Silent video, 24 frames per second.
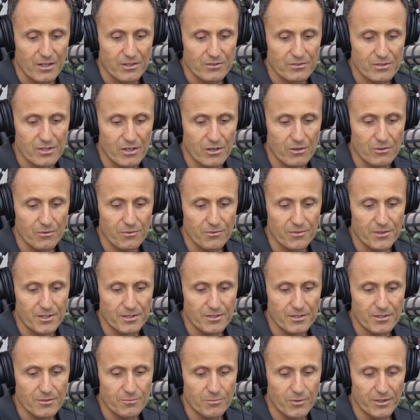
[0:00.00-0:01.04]
So
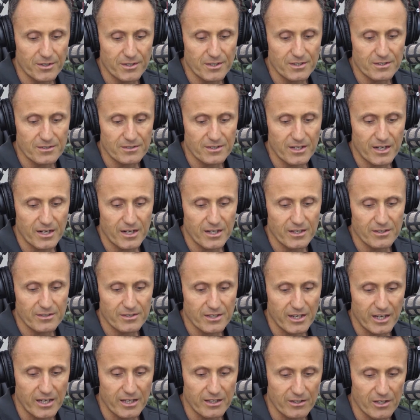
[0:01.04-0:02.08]
this is what this study is
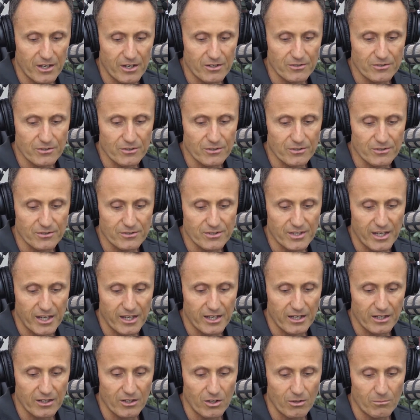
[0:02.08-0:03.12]
saying. It goes on to say
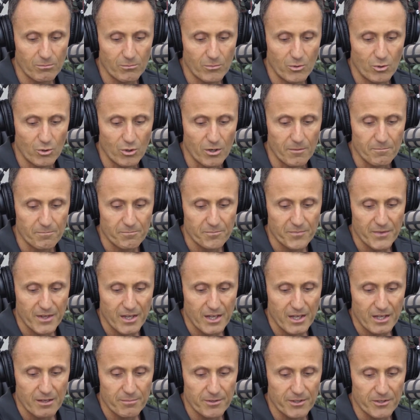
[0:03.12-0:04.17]
a lot more,
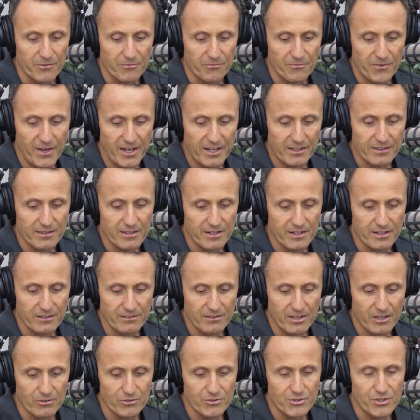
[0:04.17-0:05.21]
but the fact that it
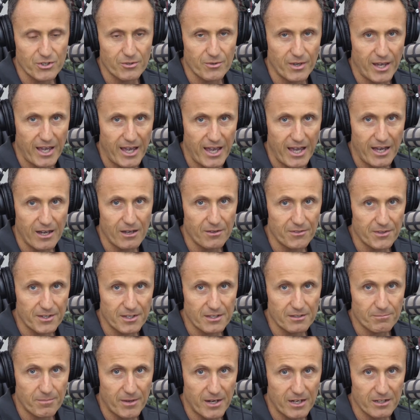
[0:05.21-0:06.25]
tells you how
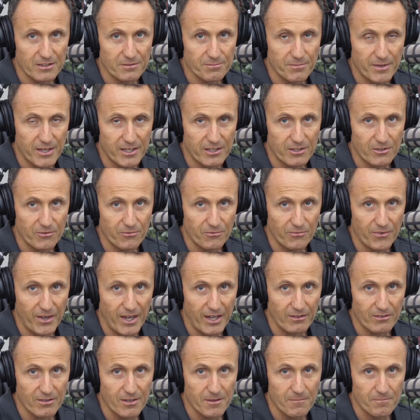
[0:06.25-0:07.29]
these bugs make you
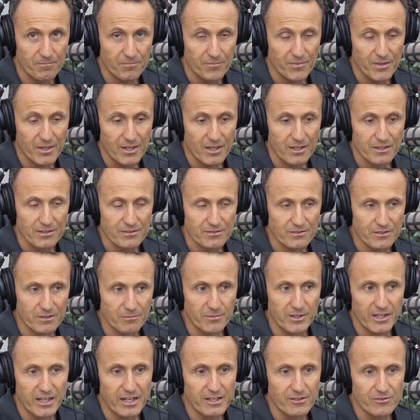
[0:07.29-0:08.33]
fat,
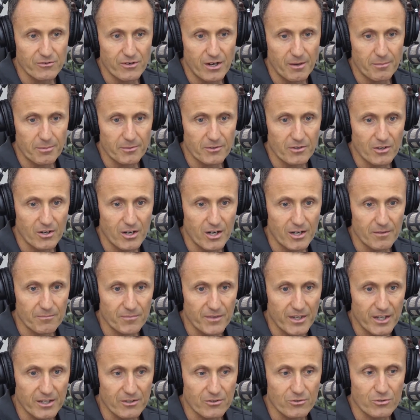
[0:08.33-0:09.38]
stimulate your appetite,
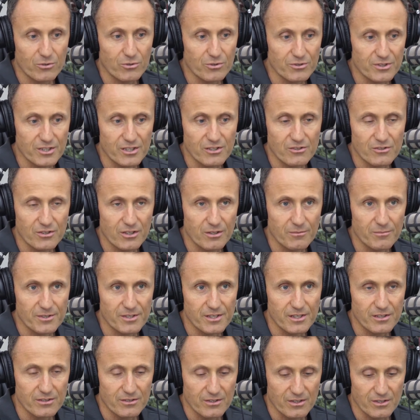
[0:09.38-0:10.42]
and cause insulin
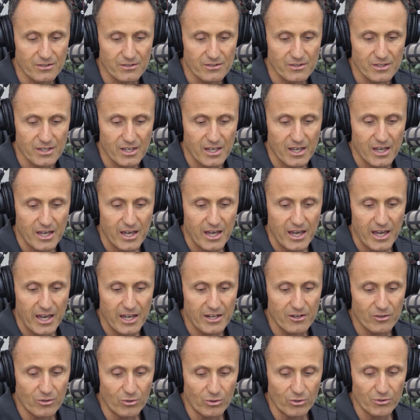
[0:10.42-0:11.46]
resistance,
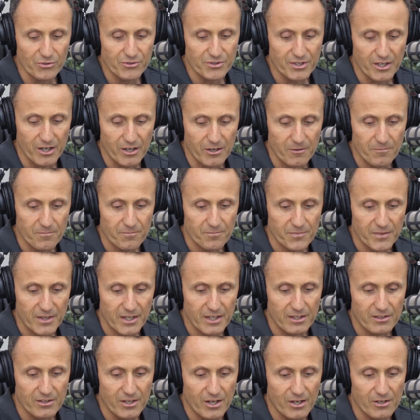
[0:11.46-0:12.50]
and also
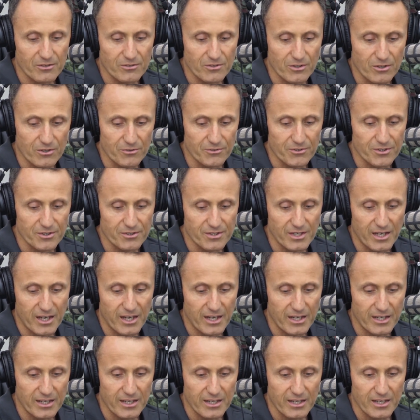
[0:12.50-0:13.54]
it goes on to
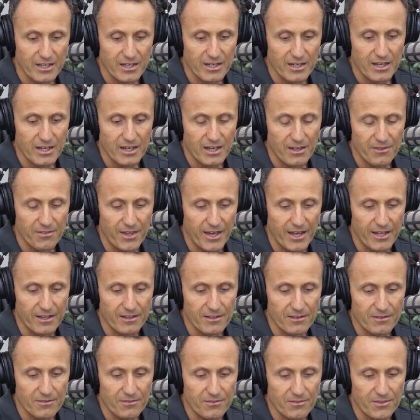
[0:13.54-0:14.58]
say
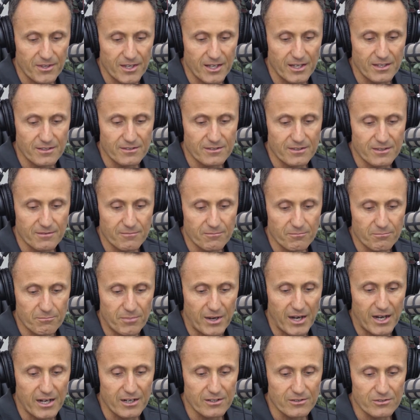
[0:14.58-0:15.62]
that these
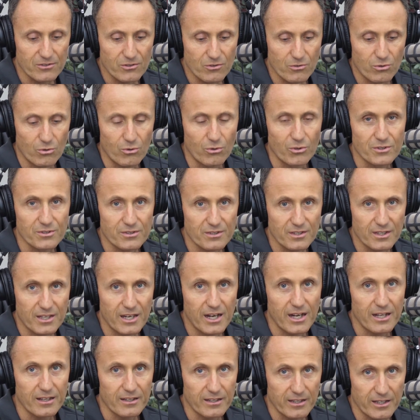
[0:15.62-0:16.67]
bugs cause
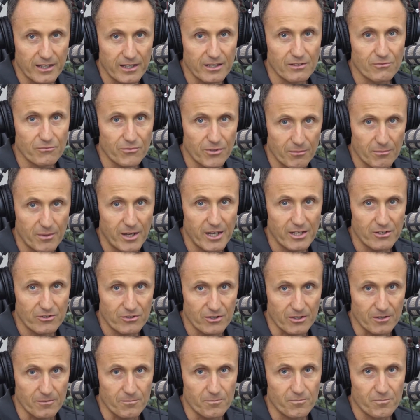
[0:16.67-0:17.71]
gut
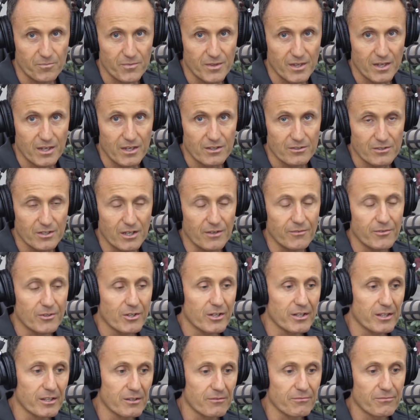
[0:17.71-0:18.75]
inflammation. So if you've
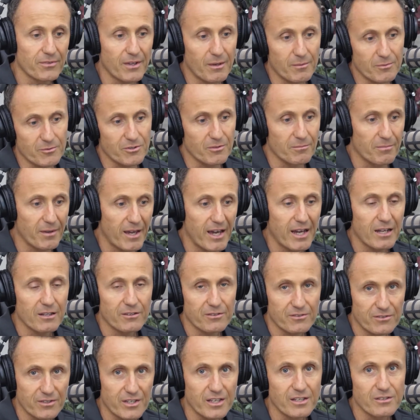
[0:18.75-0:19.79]
got an inflammatory bowel
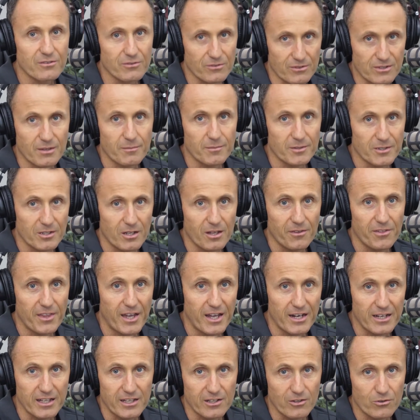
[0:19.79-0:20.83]
disease or something like
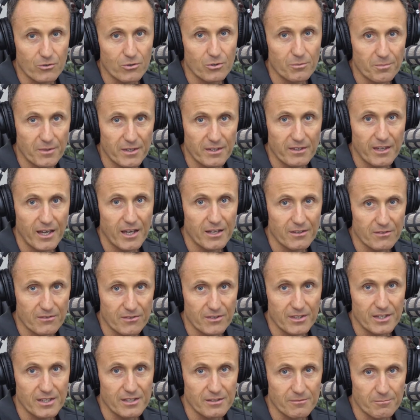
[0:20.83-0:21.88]
that, it could be down to
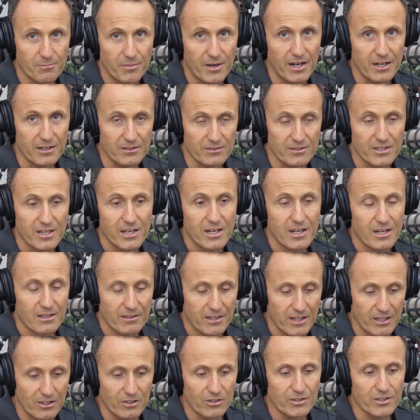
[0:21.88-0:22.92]
these bugs.
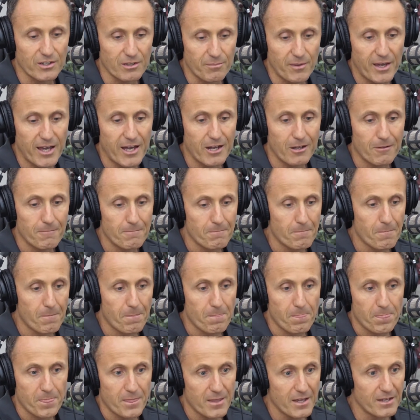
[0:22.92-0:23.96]
They look at the bowel,
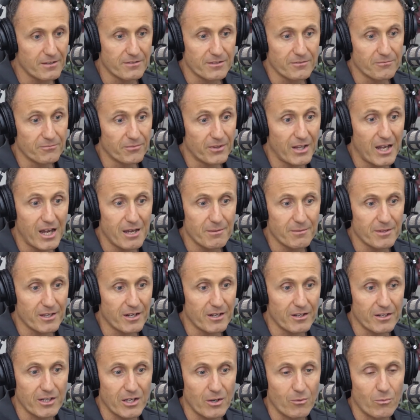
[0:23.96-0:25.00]
it's inflamed, they
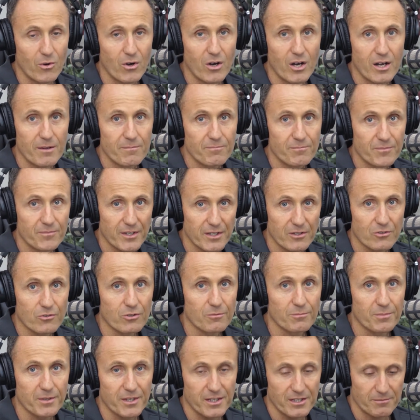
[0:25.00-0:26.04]
don't know why. It
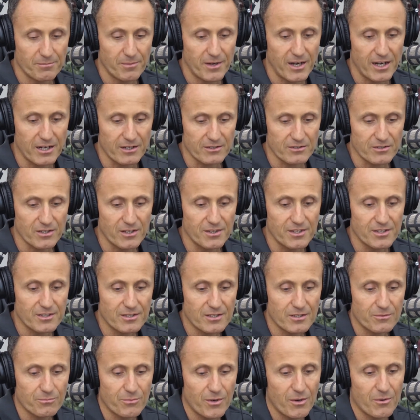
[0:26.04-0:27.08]
could be these bugs. So
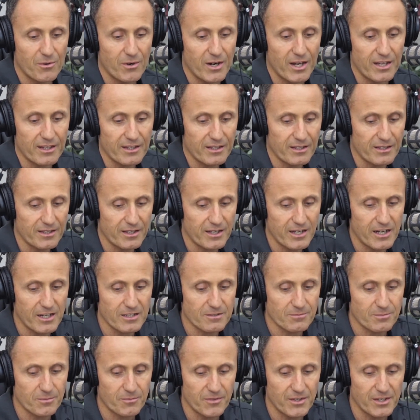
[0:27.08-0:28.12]
this is where we're at at the
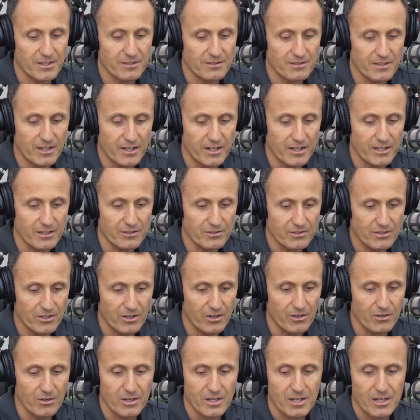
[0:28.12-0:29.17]
cusp of these studies.
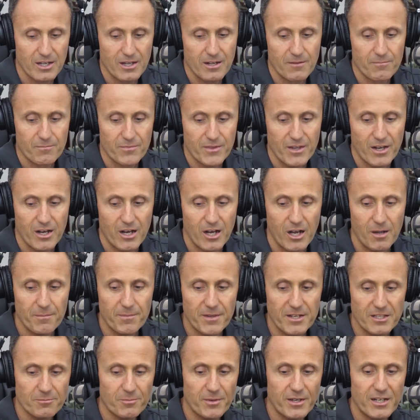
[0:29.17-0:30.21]
So I hope
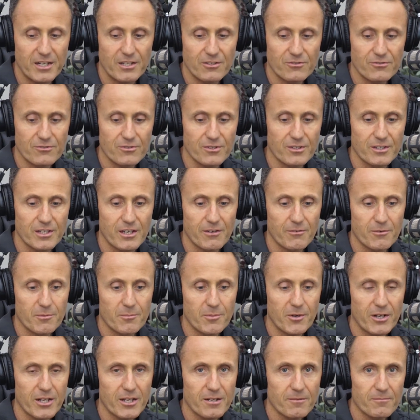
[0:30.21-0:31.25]
that's been interesting to
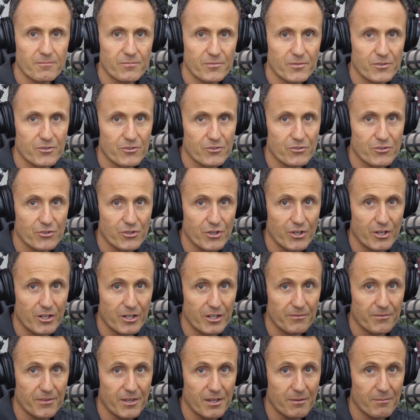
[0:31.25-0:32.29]
everybody. Journal
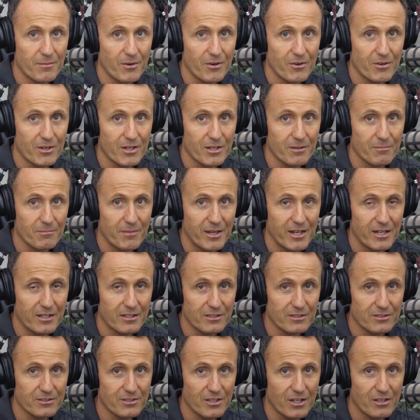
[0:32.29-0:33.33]
of the American
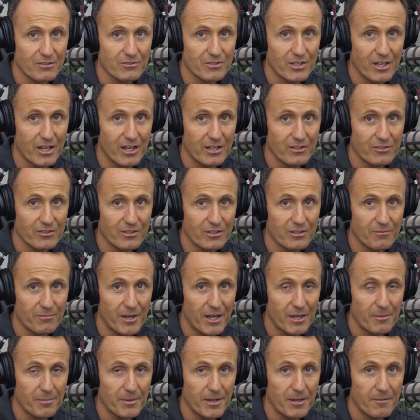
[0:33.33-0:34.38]
Medical Association
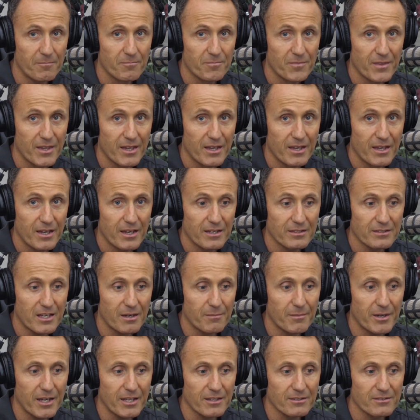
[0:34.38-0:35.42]
paper has
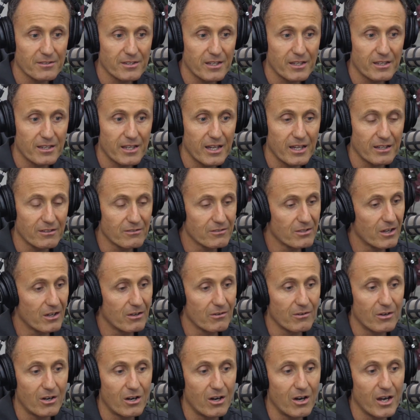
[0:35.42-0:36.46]
come out and said that.
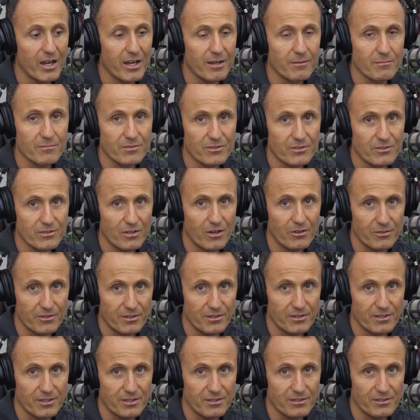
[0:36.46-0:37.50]
So I am stoked
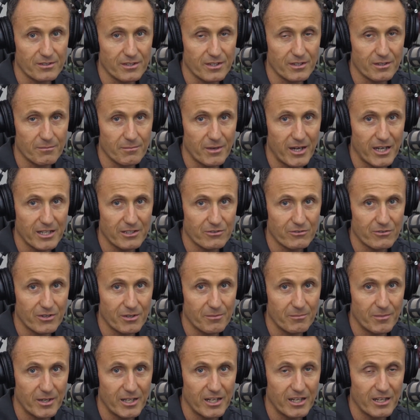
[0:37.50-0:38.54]
that this is in the
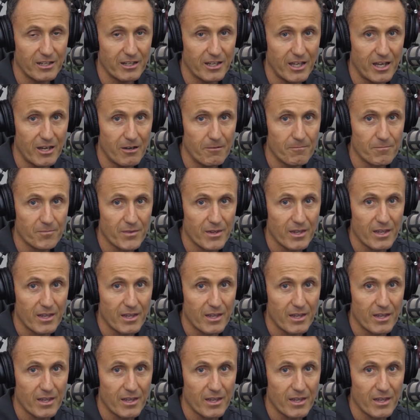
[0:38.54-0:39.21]
mainstream media now.